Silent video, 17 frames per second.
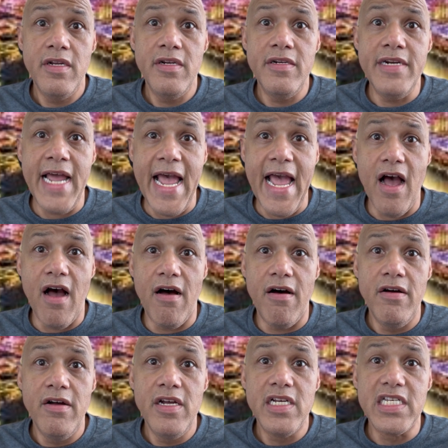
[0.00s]

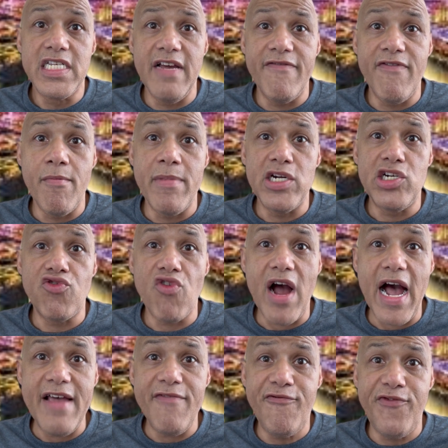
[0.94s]
now. Give them a
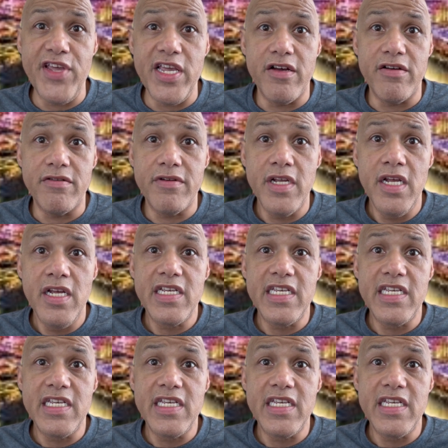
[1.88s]
dry field.